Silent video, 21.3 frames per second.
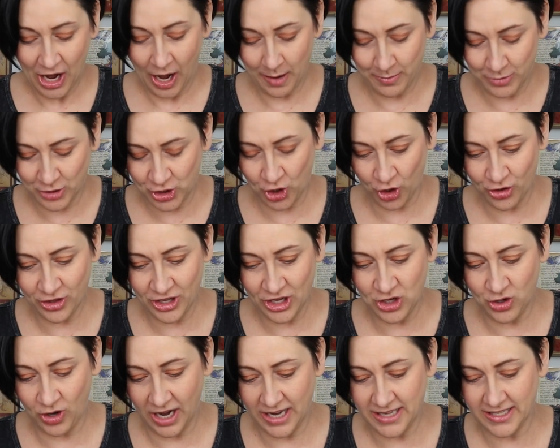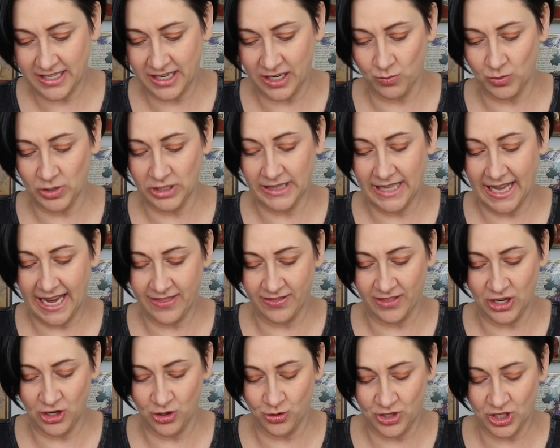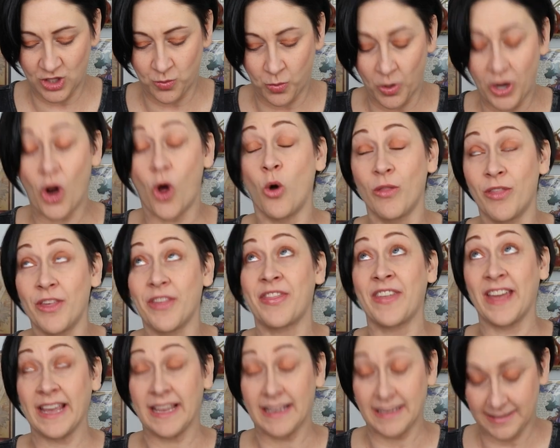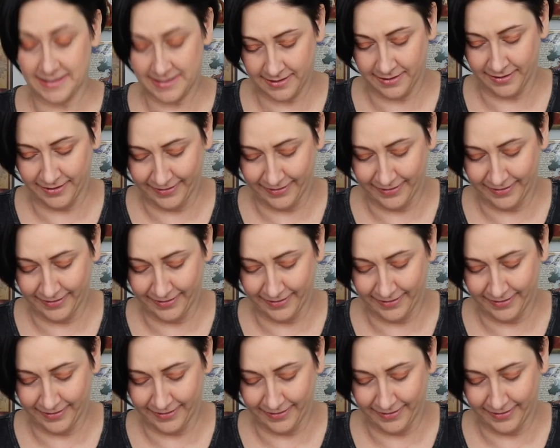I'm sure that you guys can relate that you just want all the things.